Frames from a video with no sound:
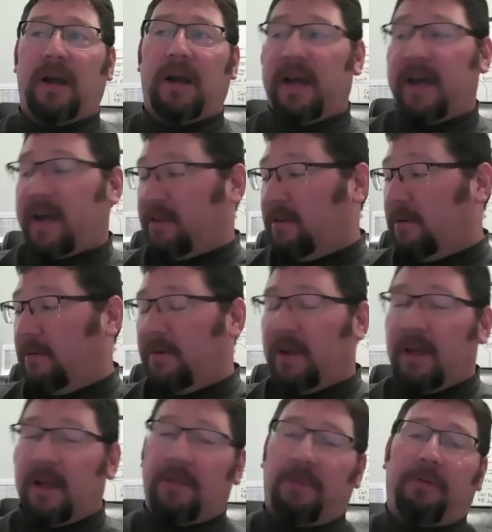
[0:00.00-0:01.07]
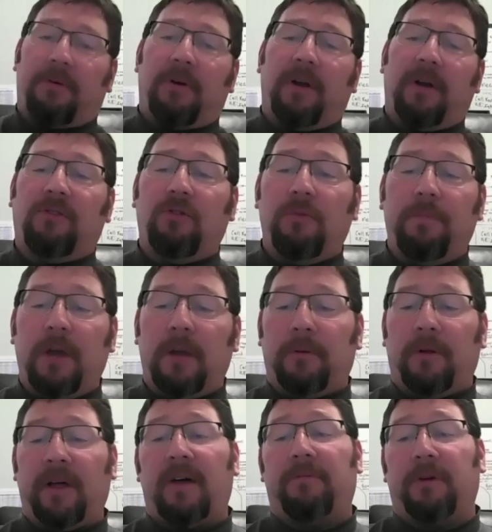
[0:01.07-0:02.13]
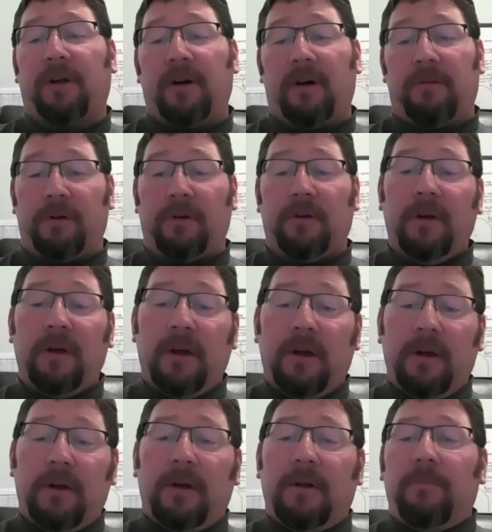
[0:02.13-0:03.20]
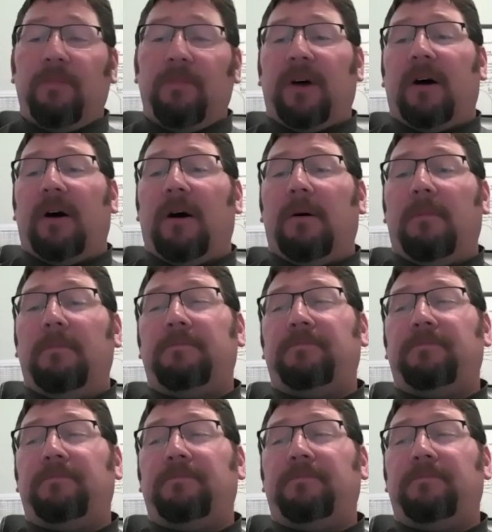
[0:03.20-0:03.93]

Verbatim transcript: active, and 32 people have recovered. Um,